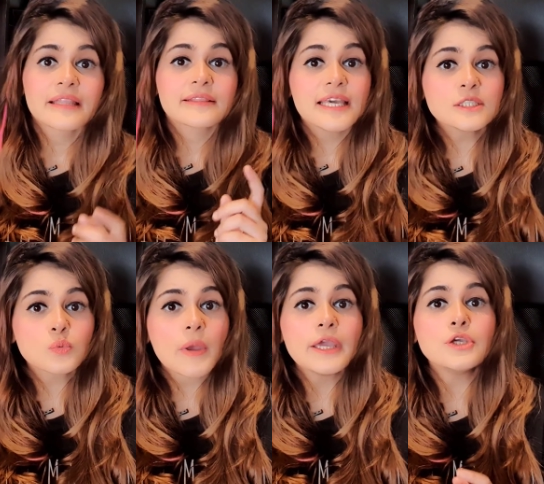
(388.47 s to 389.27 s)
This
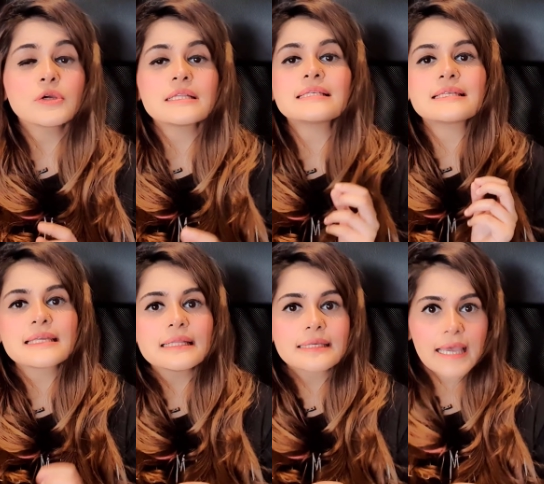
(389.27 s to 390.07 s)
way you can
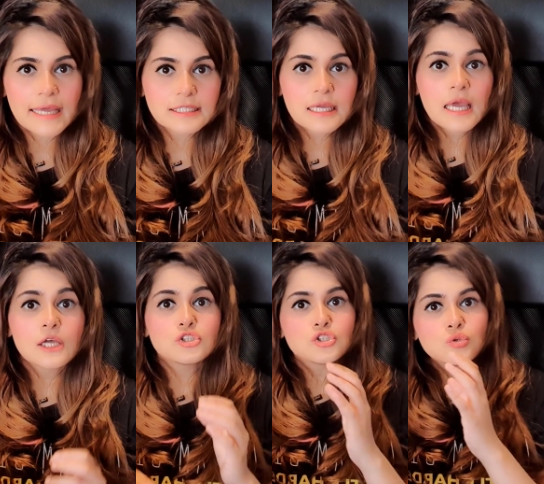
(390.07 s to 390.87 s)
still get
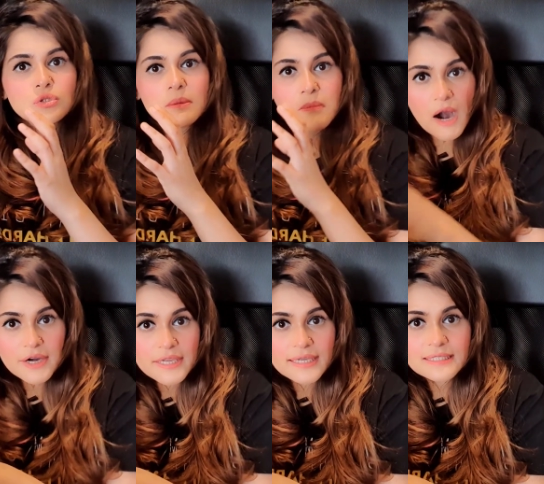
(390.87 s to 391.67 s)
to the
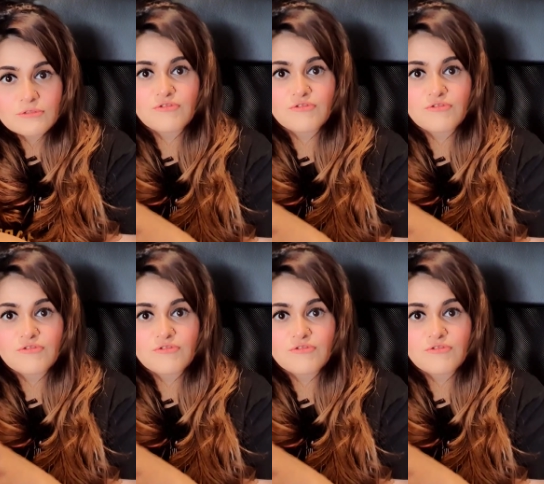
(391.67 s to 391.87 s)
market